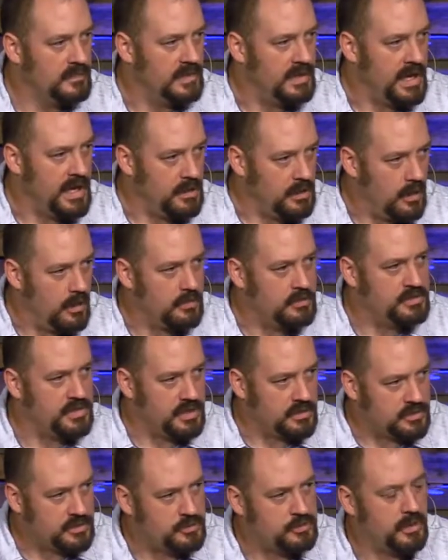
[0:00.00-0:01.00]
He knows that
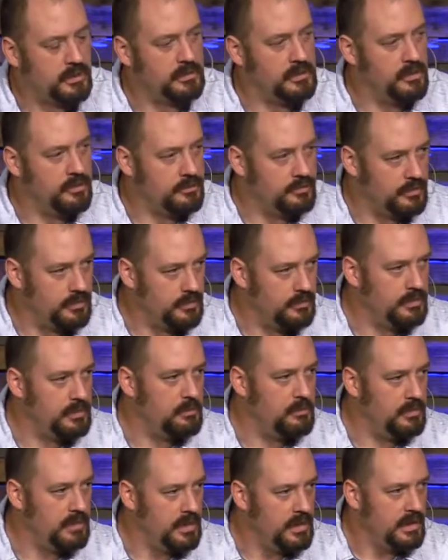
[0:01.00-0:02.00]
you're struggling through
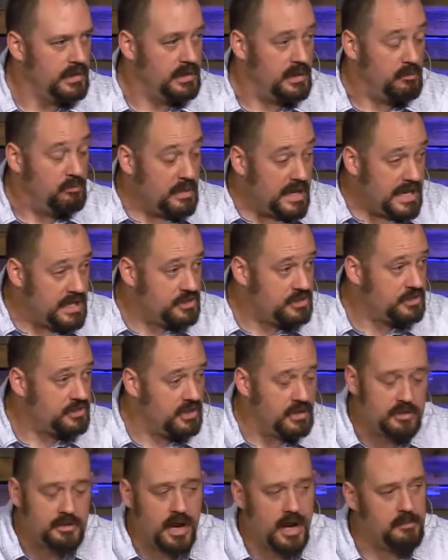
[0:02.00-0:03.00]
the beach,
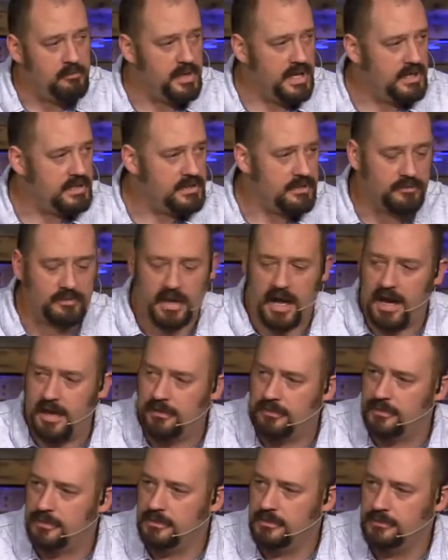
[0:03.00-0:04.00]
the dry beach of
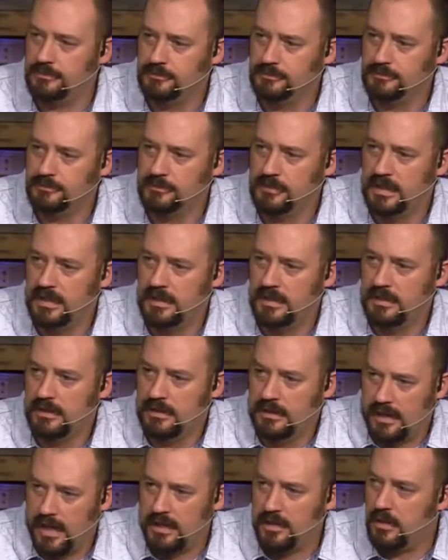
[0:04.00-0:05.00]
life.
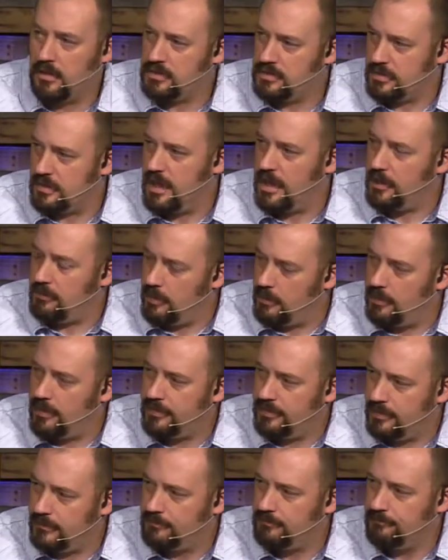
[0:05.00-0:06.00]
God knows you're angry
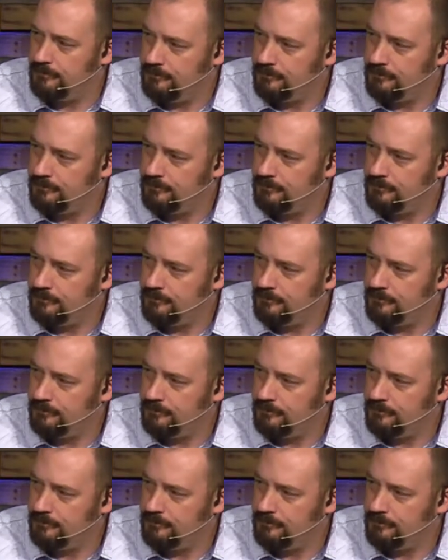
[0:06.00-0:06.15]
with him.